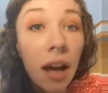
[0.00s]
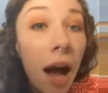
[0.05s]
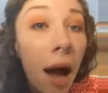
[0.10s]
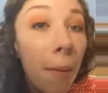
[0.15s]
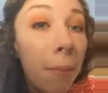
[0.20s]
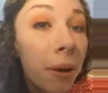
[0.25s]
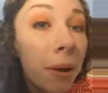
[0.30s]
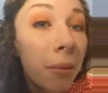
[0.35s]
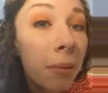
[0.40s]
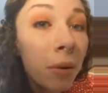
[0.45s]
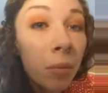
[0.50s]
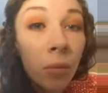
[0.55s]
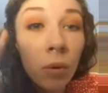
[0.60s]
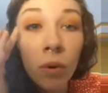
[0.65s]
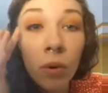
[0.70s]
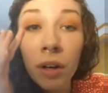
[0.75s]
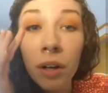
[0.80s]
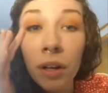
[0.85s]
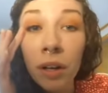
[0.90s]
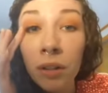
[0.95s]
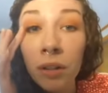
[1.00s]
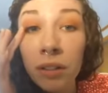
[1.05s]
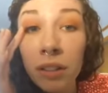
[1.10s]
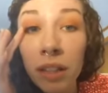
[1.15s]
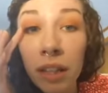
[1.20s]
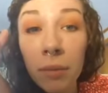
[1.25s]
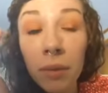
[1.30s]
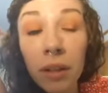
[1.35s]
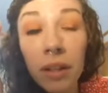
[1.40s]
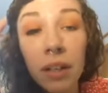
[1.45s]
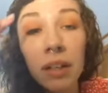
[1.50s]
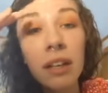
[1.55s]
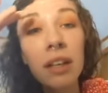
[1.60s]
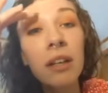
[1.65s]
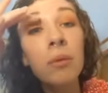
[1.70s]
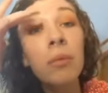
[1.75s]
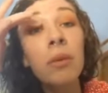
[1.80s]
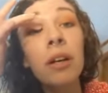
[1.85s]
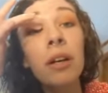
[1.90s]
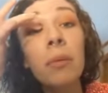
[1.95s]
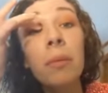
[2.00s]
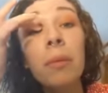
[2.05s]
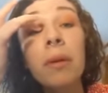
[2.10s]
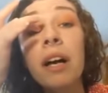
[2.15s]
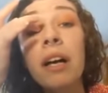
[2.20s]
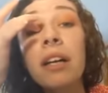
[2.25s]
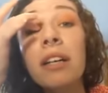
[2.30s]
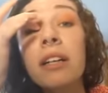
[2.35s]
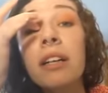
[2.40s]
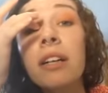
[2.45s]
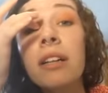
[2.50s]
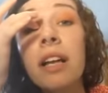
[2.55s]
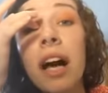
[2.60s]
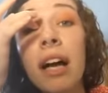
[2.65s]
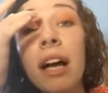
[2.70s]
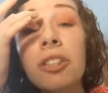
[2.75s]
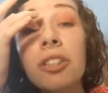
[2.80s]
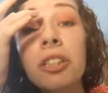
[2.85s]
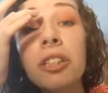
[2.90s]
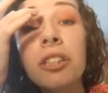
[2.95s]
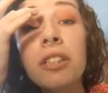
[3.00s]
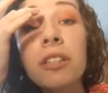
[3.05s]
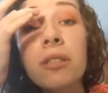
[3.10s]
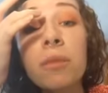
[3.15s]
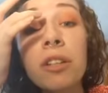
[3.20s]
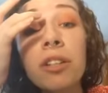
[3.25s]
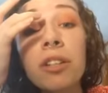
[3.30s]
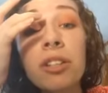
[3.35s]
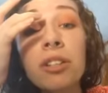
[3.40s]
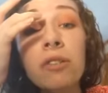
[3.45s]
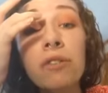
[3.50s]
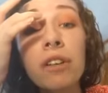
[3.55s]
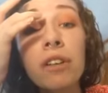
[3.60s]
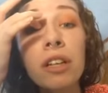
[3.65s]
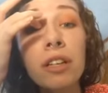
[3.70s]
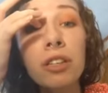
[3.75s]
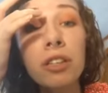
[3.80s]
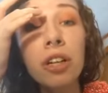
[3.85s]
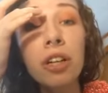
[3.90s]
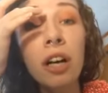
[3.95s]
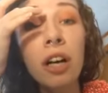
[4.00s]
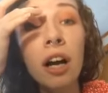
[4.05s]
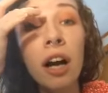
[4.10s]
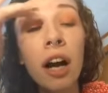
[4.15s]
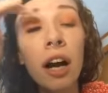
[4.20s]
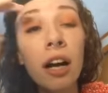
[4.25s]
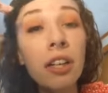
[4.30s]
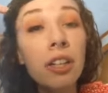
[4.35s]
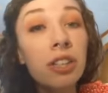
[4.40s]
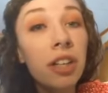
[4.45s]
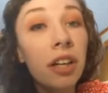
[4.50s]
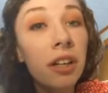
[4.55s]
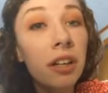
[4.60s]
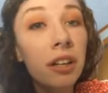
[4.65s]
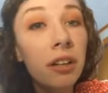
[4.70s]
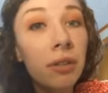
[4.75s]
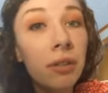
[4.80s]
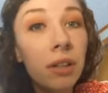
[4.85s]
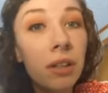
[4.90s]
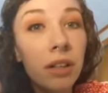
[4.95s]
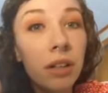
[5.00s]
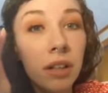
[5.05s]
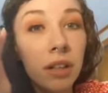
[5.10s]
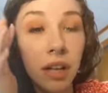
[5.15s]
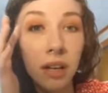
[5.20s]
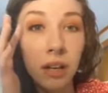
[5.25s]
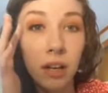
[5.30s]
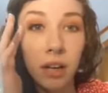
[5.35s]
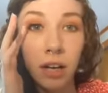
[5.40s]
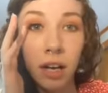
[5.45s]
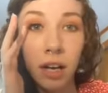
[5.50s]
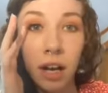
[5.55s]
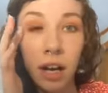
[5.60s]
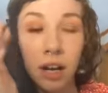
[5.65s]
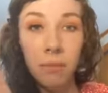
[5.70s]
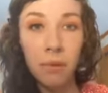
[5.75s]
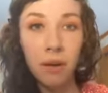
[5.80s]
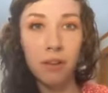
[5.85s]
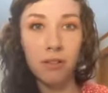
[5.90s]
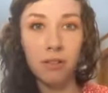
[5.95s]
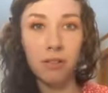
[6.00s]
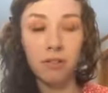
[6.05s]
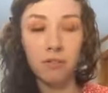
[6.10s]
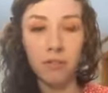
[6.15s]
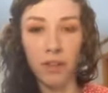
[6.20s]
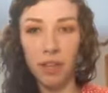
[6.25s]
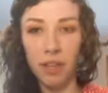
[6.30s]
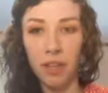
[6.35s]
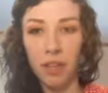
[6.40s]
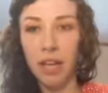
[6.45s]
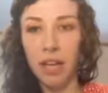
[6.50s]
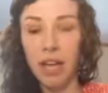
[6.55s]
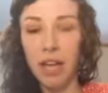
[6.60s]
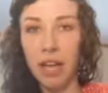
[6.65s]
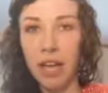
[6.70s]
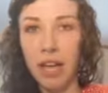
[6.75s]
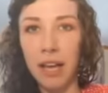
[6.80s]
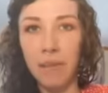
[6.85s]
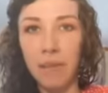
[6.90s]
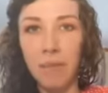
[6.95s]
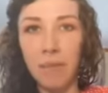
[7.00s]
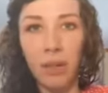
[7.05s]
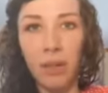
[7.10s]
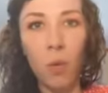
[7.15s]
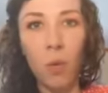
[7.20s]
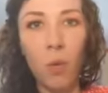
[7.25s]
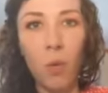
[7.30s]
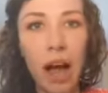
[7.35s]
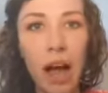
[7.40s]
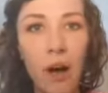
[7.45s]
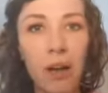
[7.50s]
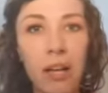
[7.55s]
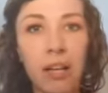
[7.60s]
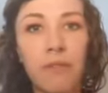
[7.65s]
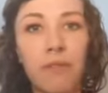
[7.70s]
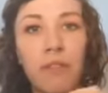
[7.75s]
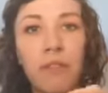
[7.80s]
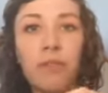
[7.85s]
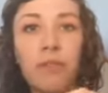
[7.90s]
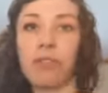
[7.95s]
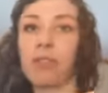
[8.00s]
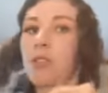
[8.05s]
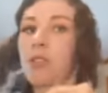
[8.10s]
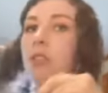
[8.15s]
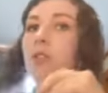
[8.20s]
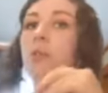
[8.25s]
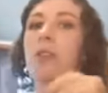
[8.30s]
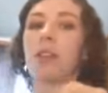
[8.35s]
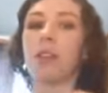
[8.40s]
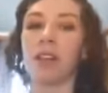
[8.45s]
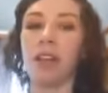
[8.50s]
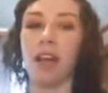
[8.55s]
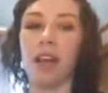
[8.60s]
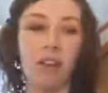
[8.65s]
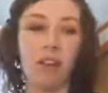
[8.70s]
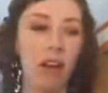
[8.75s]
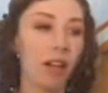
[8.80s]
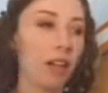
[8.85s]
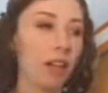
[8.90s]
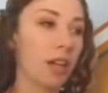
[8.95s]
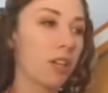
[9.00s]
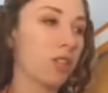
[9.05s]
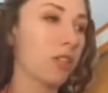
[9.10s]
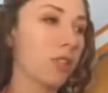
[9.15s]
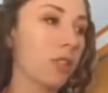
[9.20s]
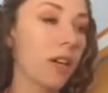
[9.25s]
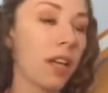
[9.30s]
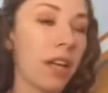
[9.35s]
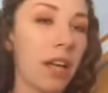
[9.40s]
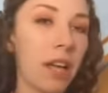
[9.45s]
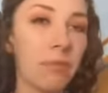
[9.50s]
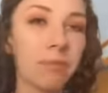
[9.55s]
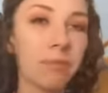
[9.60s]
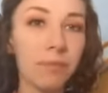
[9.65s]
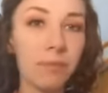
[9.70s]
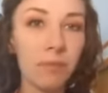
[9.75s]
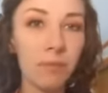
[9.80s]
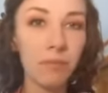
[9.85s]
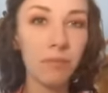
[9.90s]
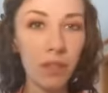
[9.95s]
Happy Memorial Day weekend. We're applying our lashes. We just finished our eyeshadow look and our eyebrows for the day. Wow, it feels so weird to have eyelashes on again.